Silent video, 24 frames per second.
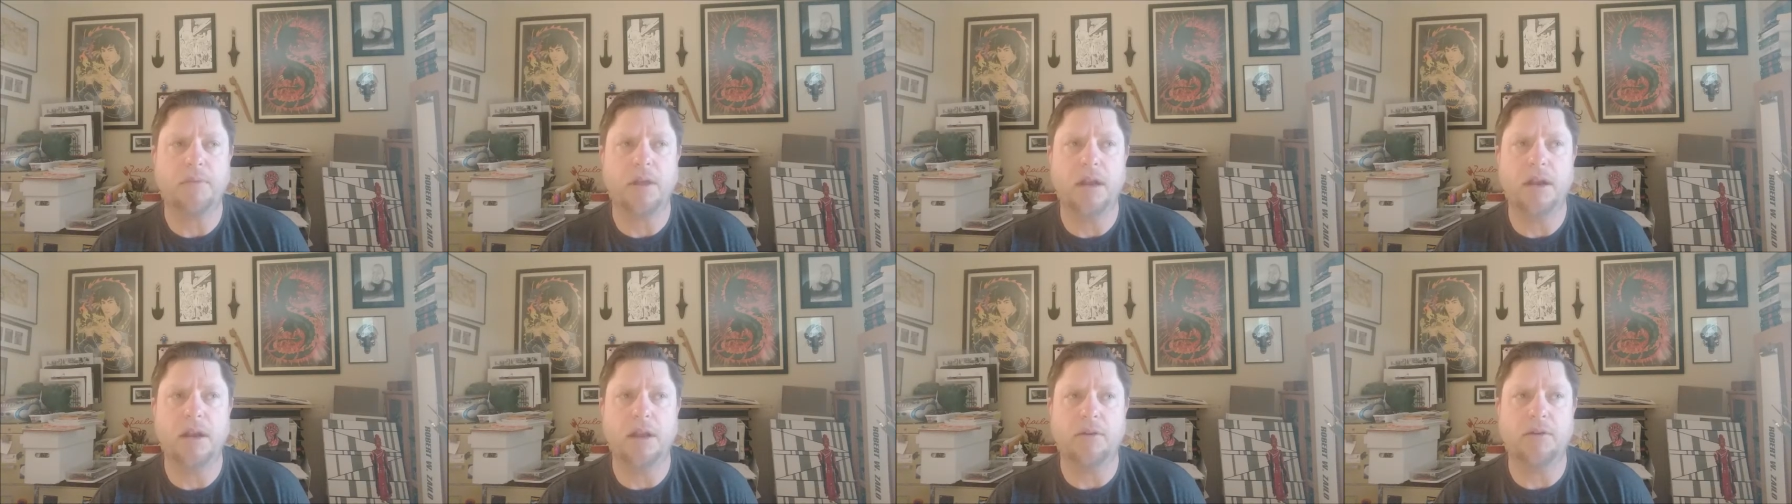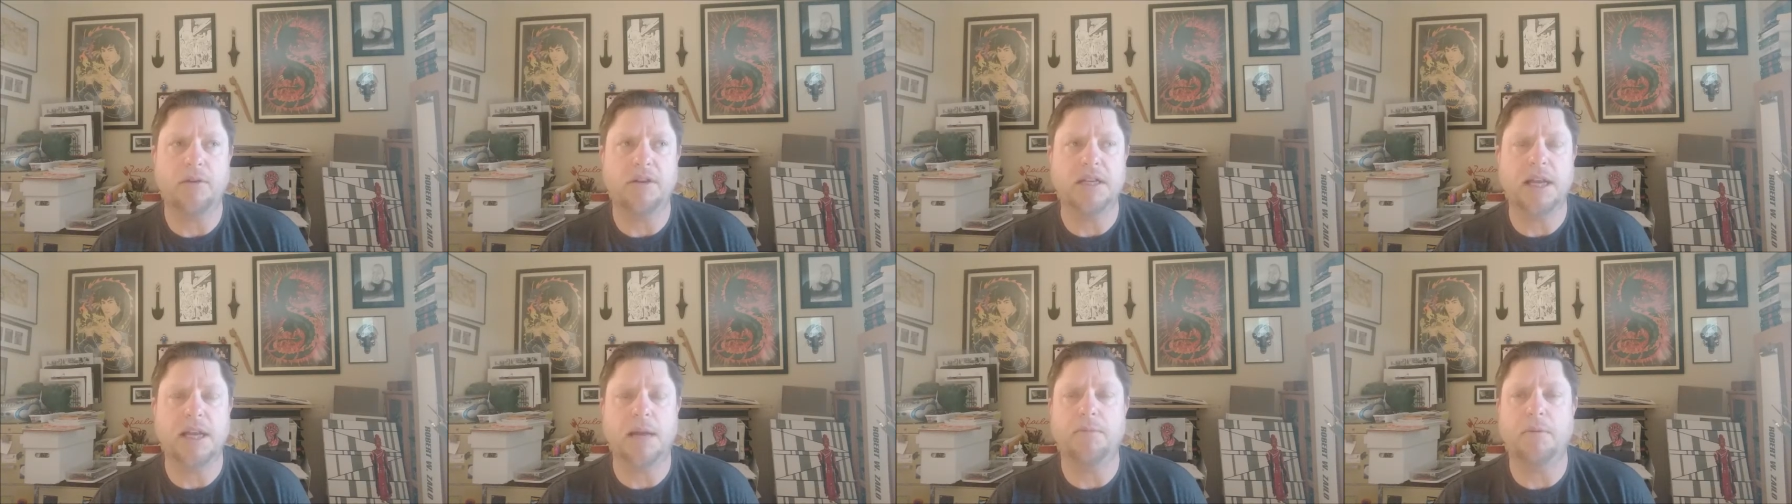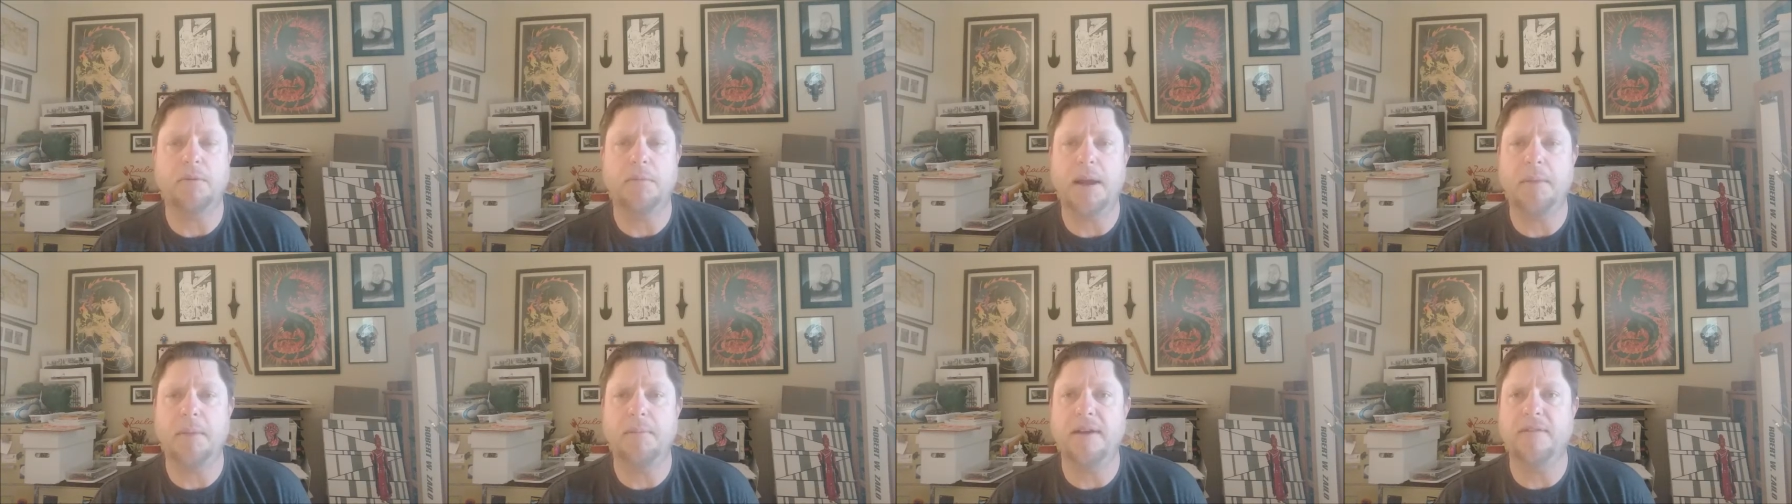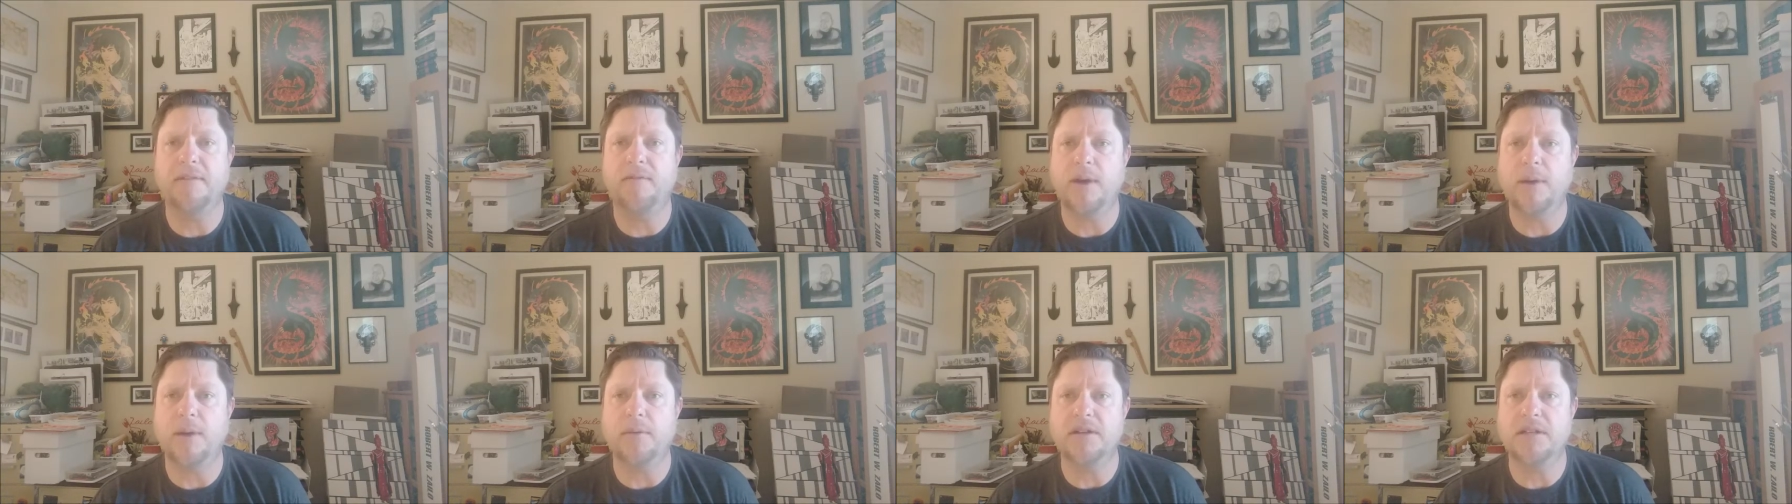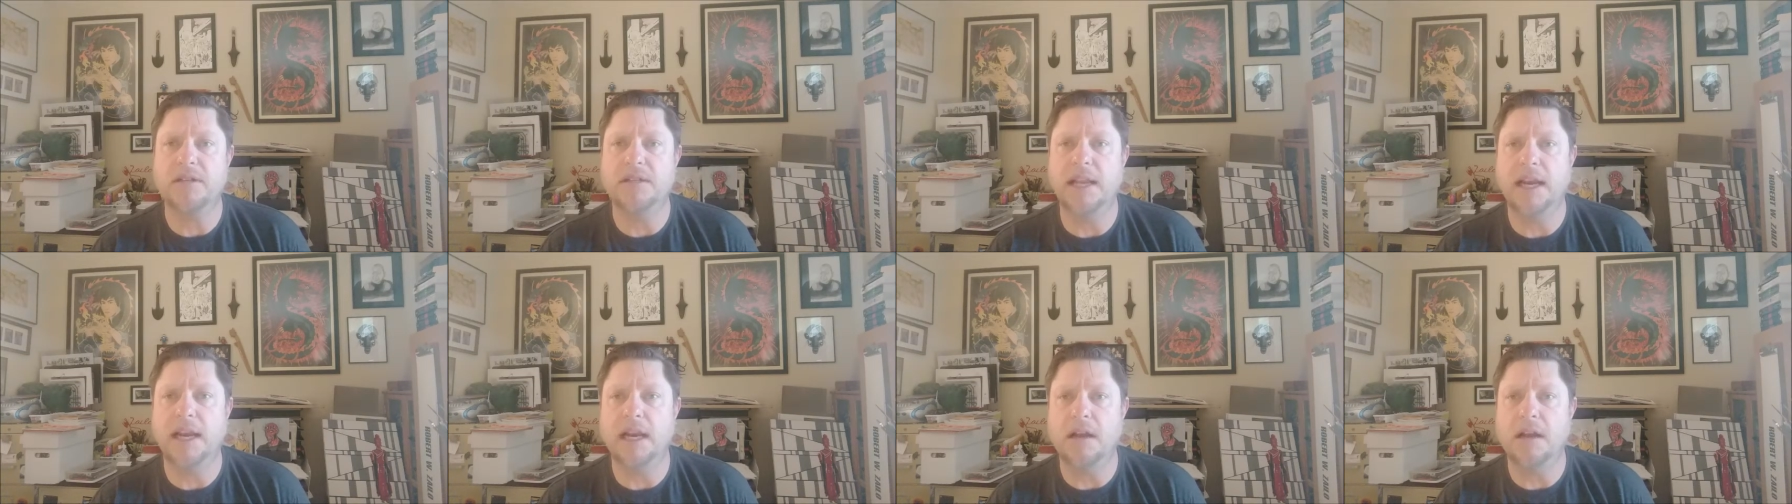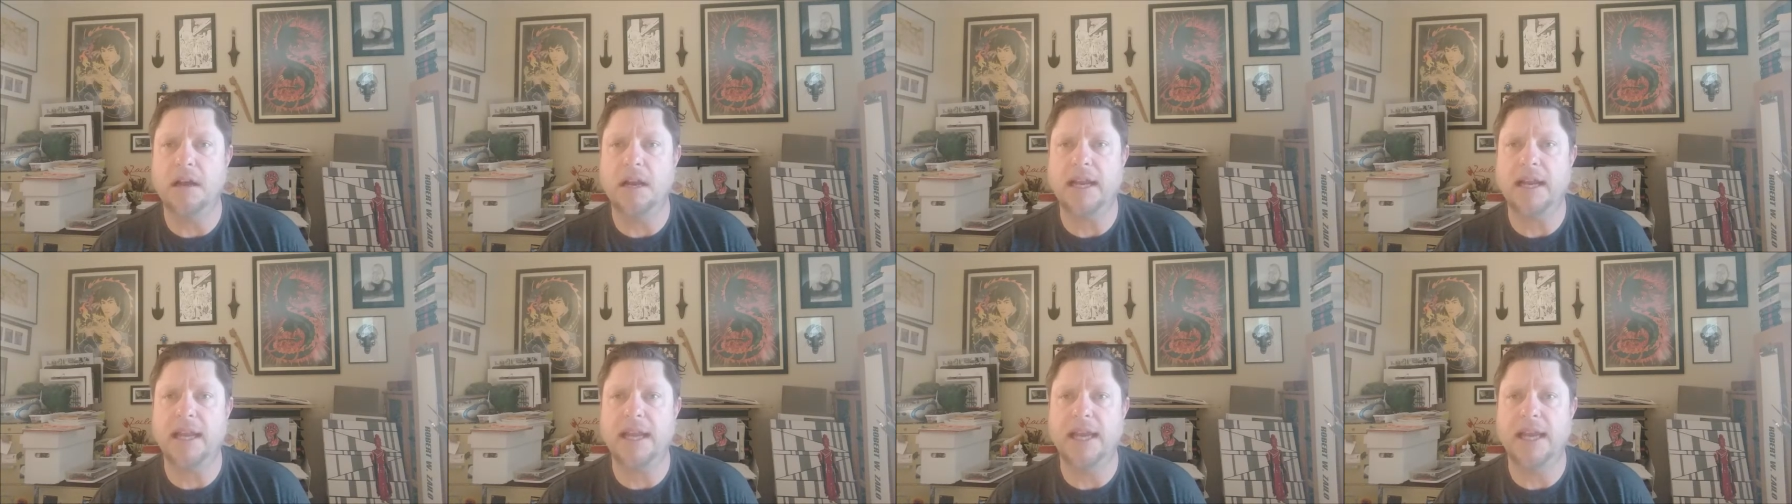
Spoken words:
Another example might be if we were sitting on a